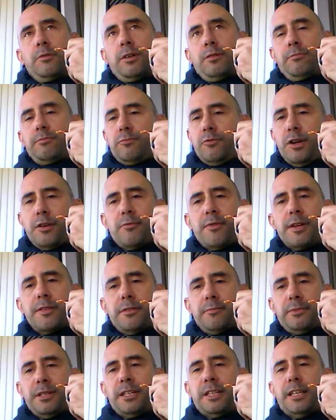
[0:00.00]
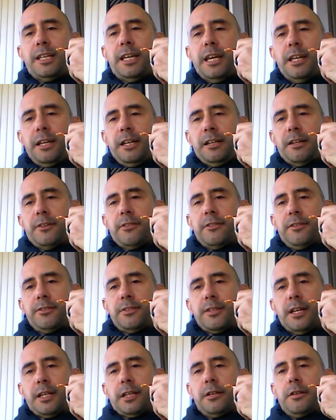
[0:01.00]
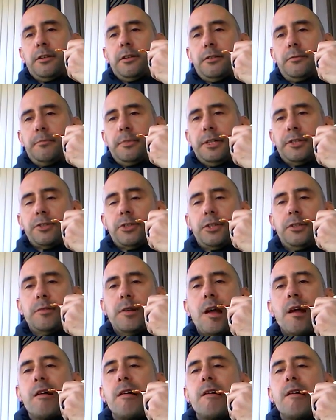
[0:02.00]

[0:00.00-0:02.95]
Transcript: well, right around the beginning of the second intermission,